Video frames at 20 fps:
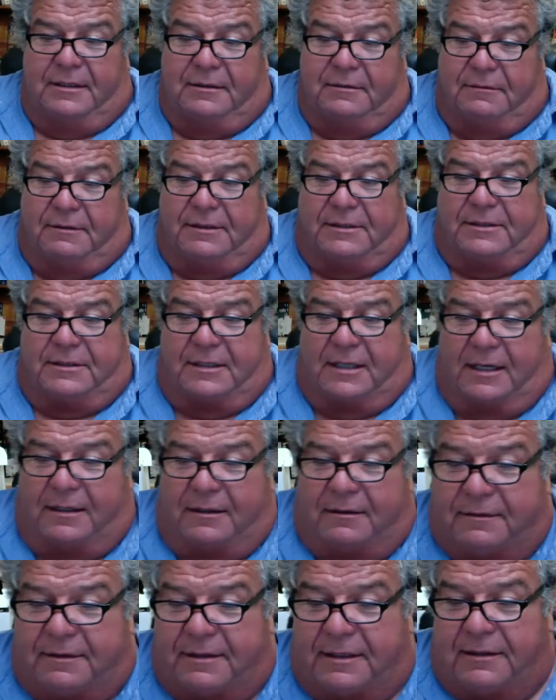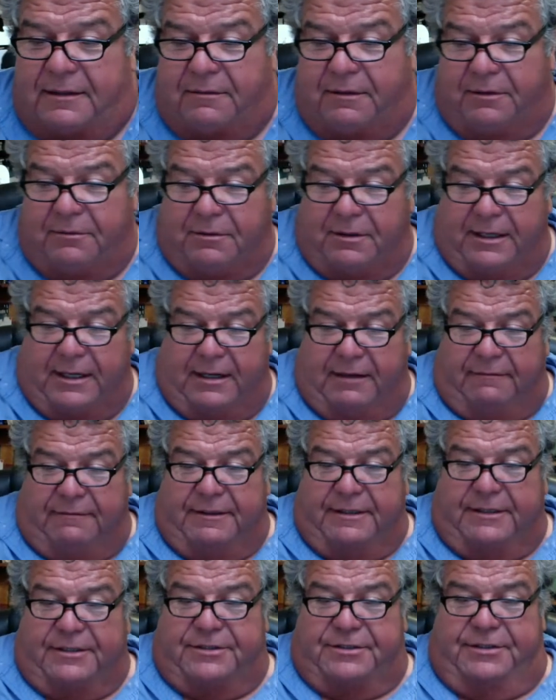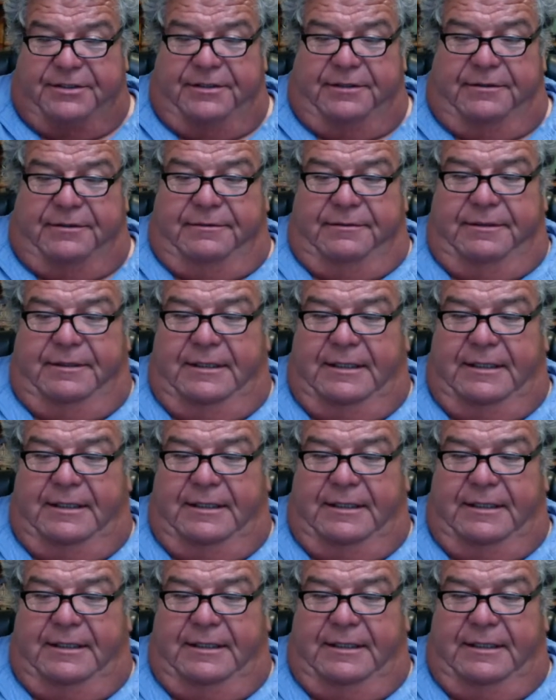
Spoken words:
which I don't think we will have next year.